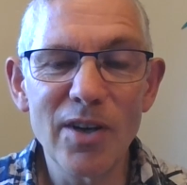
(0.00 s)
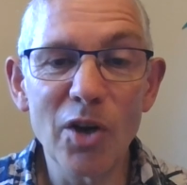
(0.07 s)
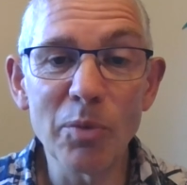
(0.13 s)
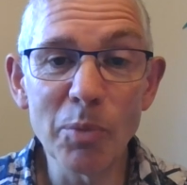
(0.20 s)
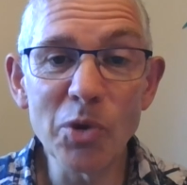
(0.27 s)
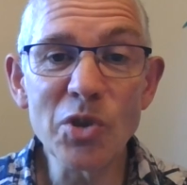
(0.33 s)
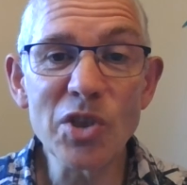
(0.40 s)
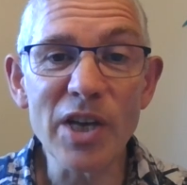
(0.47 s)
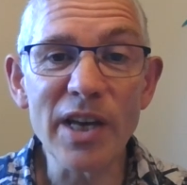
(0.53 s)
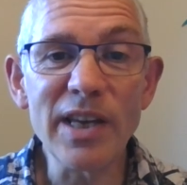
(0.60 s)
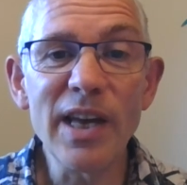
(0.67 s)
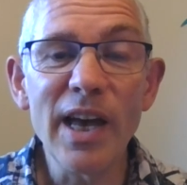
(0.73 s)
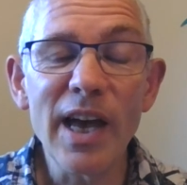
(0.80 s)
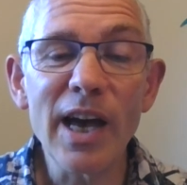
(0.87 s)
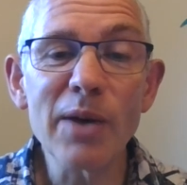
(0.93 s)
On
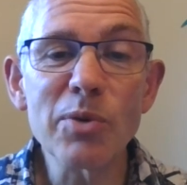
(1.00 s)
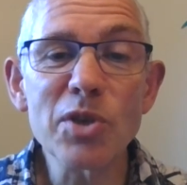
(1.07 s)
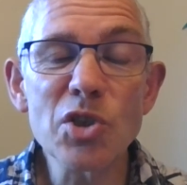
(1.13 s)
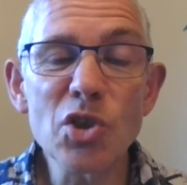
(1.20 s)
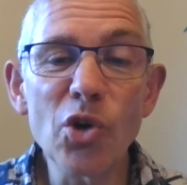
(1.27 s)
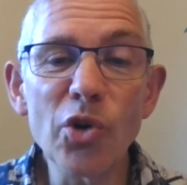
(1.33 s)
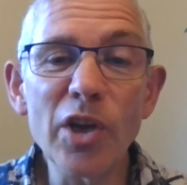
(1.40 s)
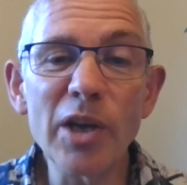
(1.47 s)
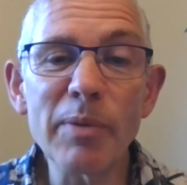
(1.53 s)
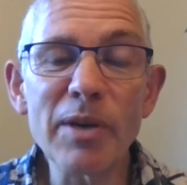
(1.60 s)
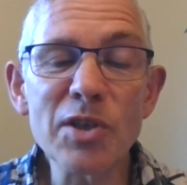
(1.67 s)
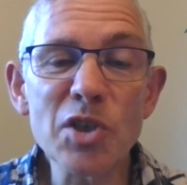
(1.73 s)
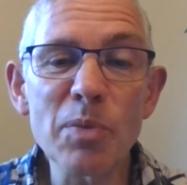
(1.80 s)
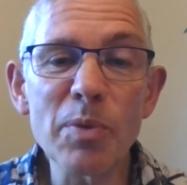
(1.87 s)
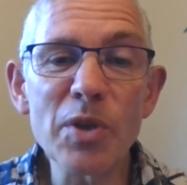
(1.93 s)
Monday, I was talking
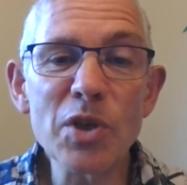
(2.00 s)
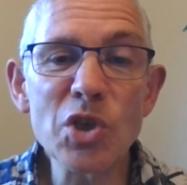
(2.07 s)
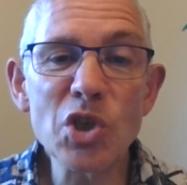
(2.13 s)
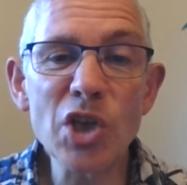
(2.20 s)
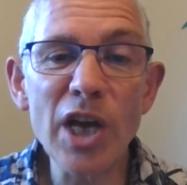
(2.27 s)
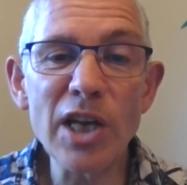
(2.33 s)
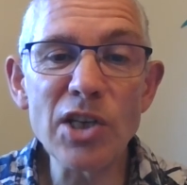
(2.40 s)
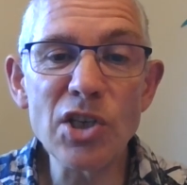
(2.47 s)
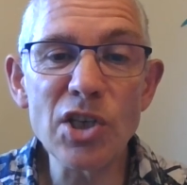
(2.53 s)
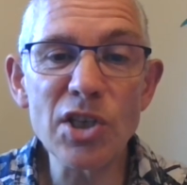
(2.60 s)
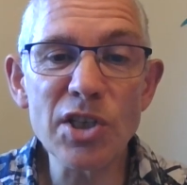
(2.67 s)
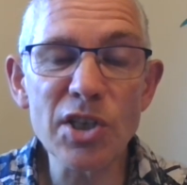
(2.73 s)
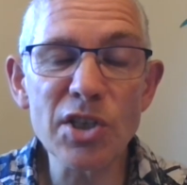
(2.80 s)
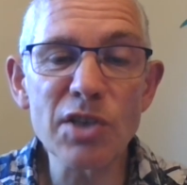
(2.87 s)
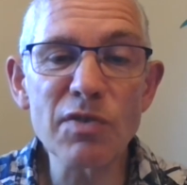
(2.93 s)
about some of the
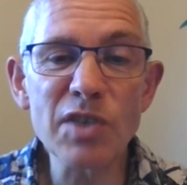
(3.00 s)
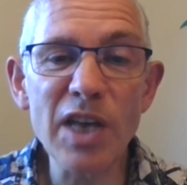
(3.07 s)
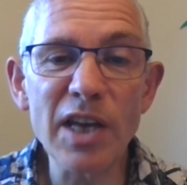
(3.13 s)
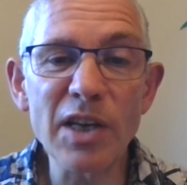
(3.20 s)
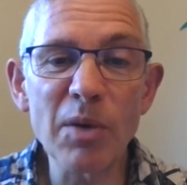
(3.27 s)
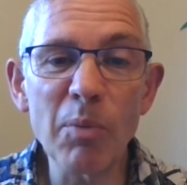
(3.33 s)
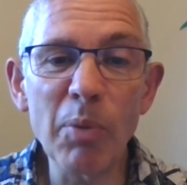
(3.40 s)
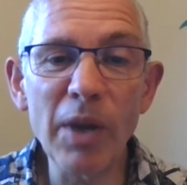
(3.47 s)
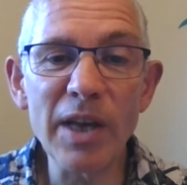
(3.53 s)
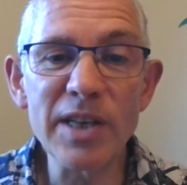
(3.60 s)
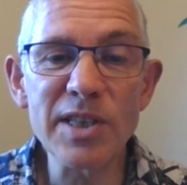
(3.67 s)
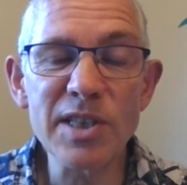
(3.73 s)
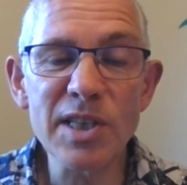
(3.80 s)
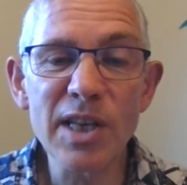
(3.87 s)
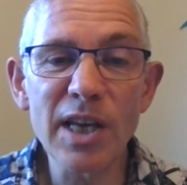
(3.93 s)
changes that have taken
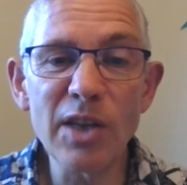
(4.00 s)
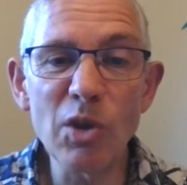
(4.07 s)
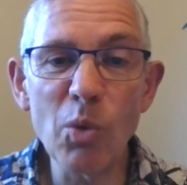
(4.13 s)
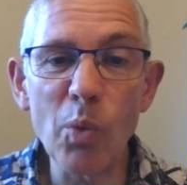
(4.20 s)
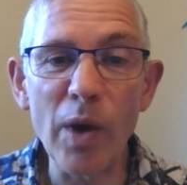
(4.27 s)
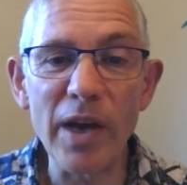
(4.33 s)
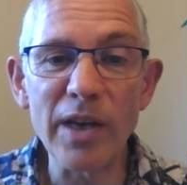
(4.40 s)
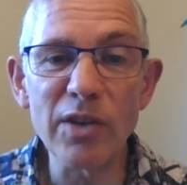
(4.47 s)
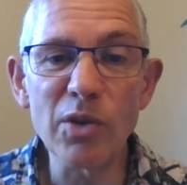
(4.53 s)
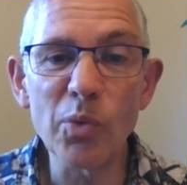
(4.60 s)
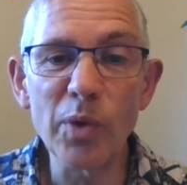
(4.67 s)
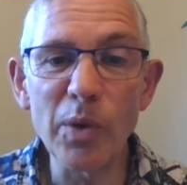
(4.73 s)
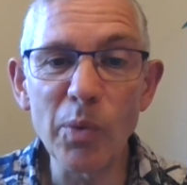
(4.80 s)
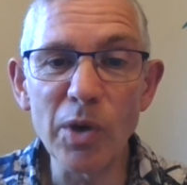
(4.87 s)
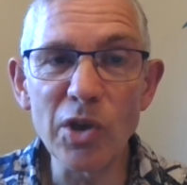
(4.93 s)
place in the way that
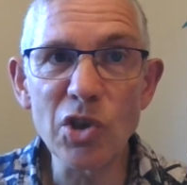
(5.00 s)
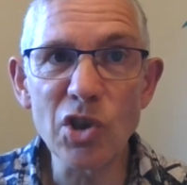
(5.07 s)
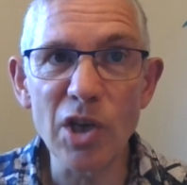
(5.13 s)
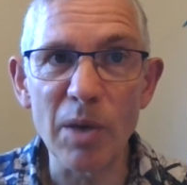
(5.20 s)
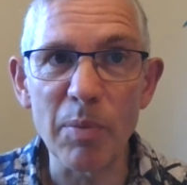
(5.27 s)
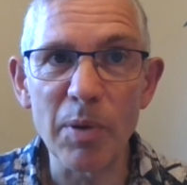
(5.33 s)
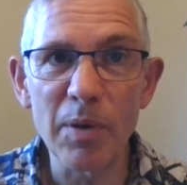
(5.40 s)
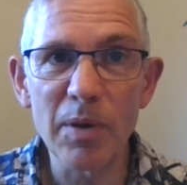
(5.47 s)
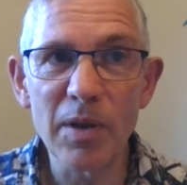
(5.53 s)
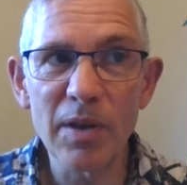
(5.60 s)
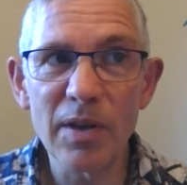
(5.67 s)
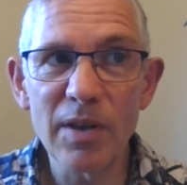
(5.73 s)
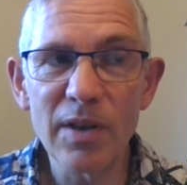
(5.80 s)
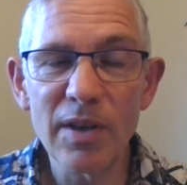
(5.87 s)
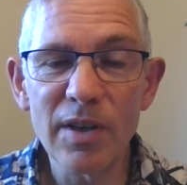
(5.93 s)
we worship.
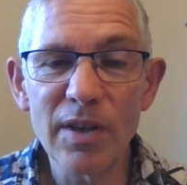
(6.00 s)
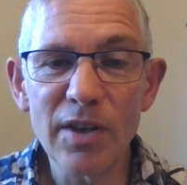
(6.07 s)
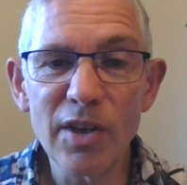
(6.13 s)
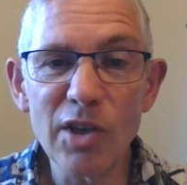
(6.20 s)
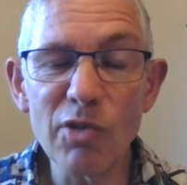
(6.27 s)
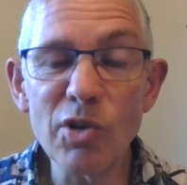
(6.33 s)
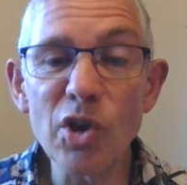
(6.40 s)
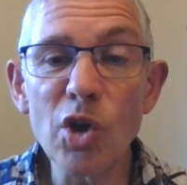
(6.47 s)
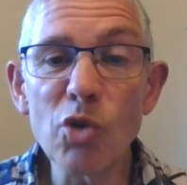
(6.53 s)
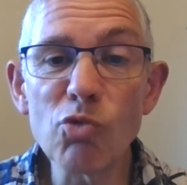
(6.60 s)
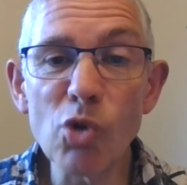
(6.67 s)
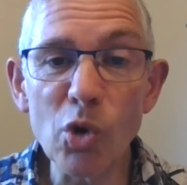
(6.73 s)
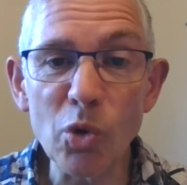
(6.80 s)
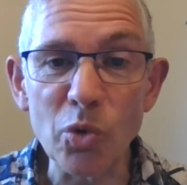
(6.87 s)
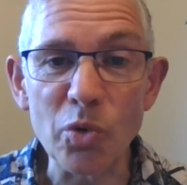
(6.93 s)
There are new
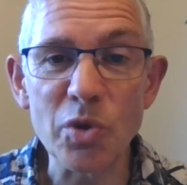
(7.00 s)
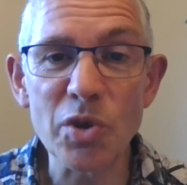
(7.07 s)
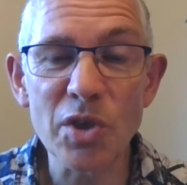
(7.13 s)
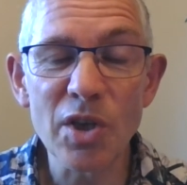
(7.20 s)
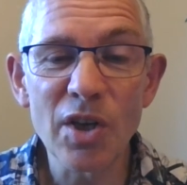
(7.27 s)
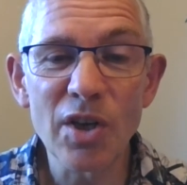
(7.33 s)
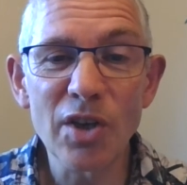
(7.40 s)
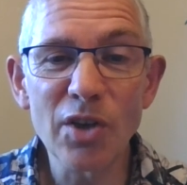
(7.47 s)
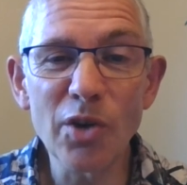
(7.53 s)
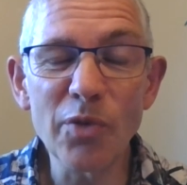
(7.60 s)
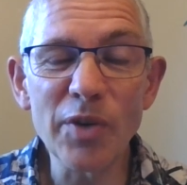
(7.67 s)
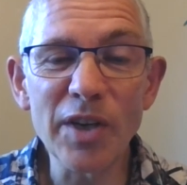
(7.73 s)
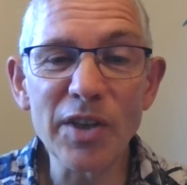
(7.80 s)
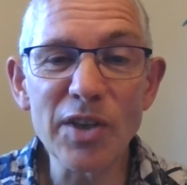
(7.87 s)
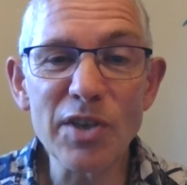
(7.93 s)
rules
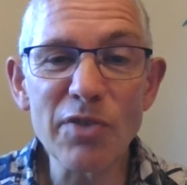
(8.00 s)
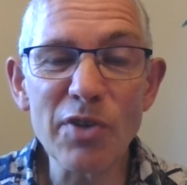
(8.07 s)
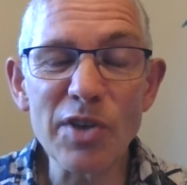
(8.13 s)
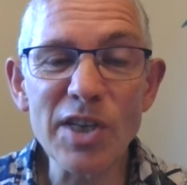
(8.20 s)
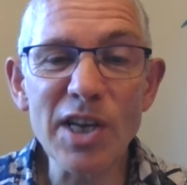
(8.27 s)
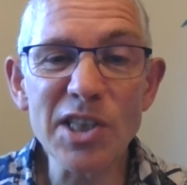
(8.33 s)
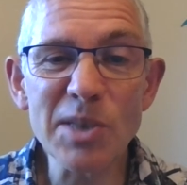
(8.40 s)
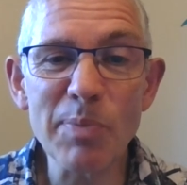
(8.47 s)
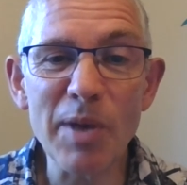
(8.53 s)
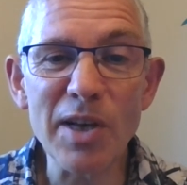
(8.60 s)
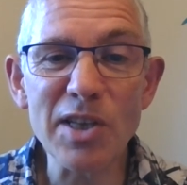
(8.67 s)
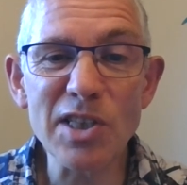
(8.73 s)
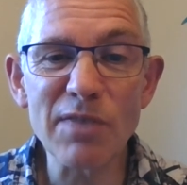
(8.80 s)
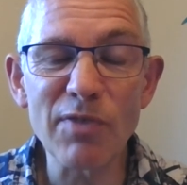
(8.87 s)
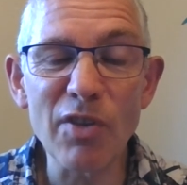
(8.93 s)
governing the different
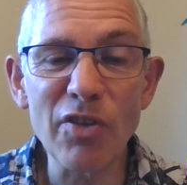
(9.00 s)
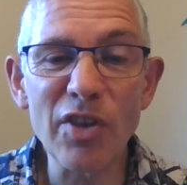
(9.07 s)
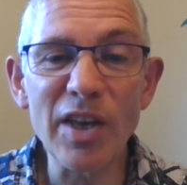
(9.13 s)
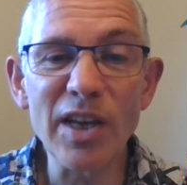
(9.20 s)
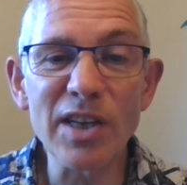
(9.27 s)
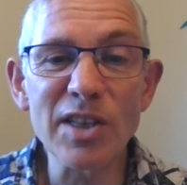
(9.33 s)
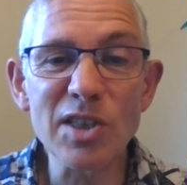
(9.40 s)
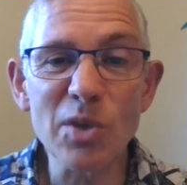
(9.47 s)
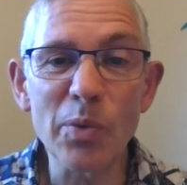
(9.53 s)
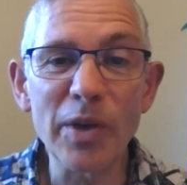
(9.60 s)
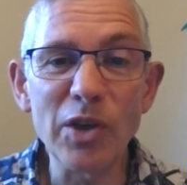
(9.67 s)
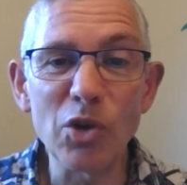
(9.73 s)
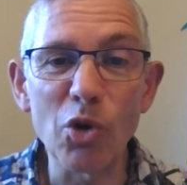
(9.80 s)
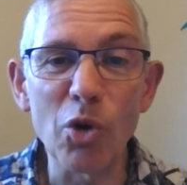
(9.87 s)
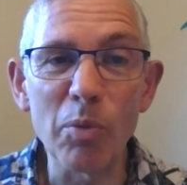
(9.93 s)
aspects of the things that
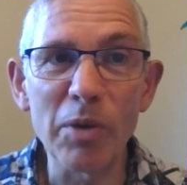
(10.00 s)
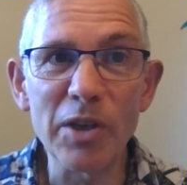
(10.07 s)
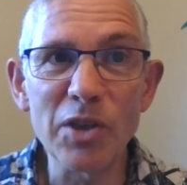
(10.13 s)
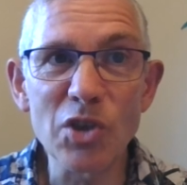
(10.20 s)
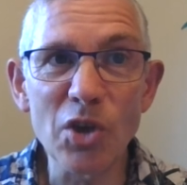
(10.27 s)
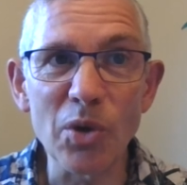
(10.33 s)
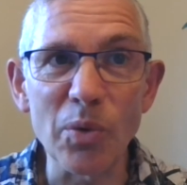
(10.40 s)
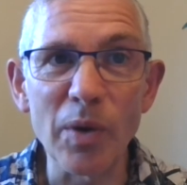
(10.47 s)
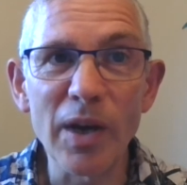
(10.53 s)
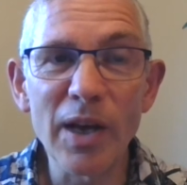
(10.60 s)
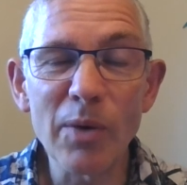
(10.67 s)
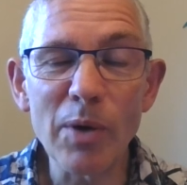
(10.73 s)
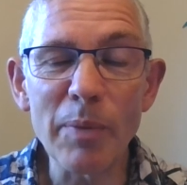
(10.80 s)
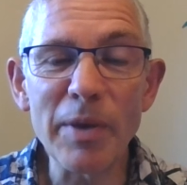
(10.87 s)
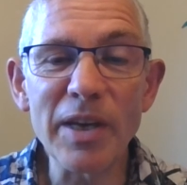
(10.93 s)
we normally do
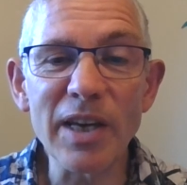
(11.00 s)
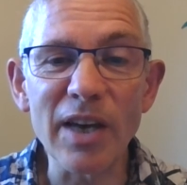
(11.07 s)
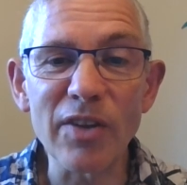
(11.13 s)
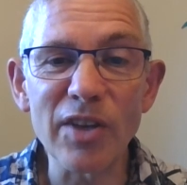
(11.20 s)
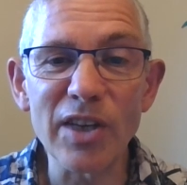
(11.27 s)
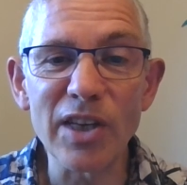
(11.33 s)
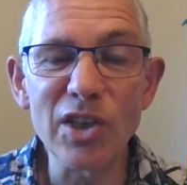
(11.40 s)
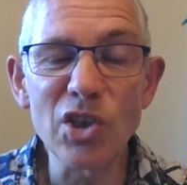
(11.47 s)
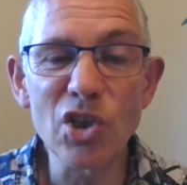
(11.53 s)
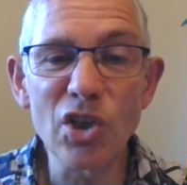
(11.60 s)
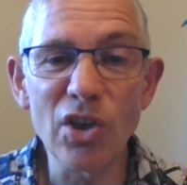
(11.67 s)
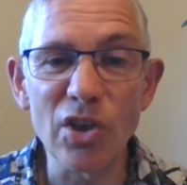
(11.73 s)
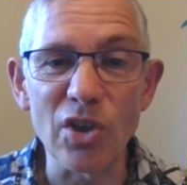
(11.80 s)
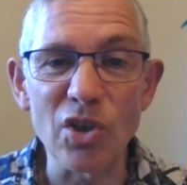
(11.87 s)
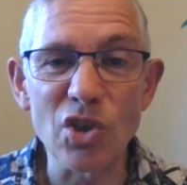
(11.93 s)
when we gather in
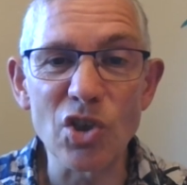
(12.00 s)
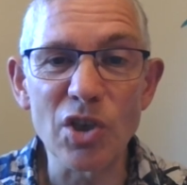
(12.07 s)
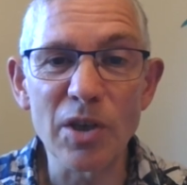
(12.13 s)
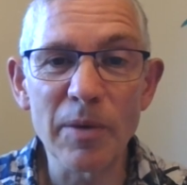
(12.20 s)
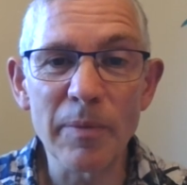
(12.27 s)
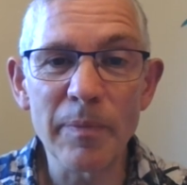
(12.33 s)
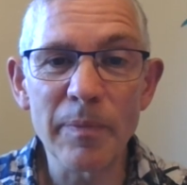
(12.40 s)
church.